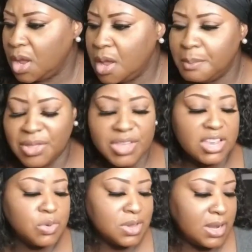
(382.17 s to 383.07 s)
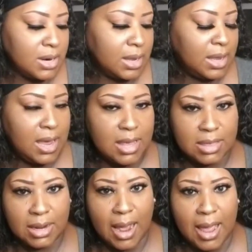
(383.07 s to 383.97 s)
but this was in a kit
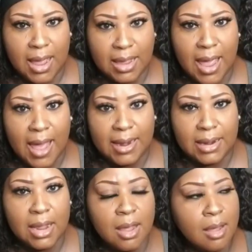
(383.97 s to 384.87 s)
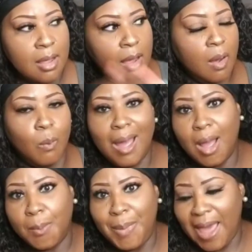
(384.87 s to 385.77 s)
that I had gotten a
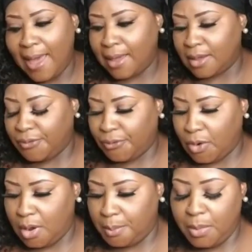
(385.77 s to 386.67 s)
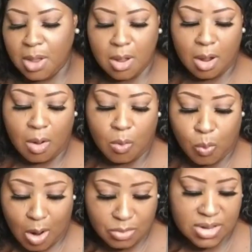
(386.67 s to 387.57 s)
while back from
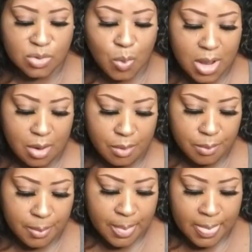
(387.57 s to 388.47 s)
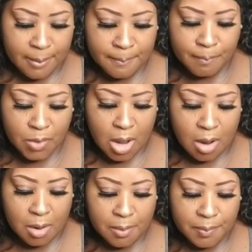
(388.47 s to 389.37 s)
Ross as well.
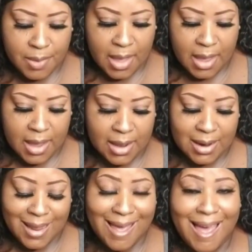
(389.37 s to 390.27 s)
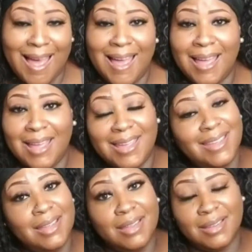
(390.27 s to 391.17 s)
And
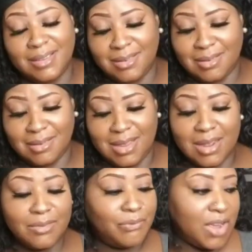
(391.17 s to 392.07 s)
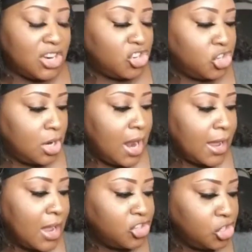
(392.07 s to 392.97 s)
I didn't finish it
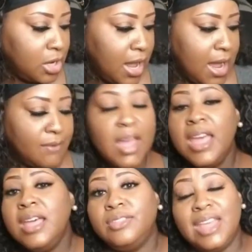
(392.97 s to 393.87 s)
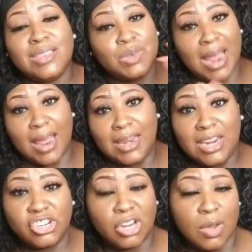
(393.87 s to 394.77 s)
like I should have. That's what I
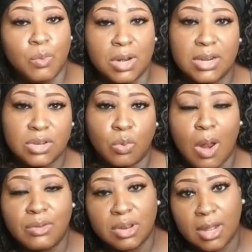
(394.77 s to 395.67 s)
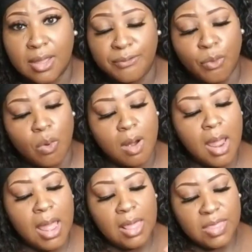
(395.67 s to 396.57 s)
initially went into Ross looking for.
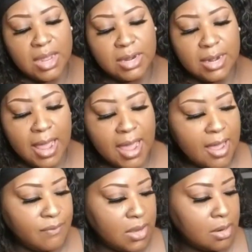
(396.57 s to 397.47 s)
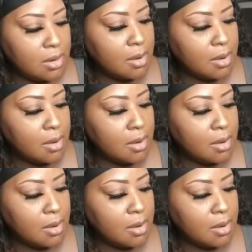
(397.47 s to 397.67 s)
They didn't have it,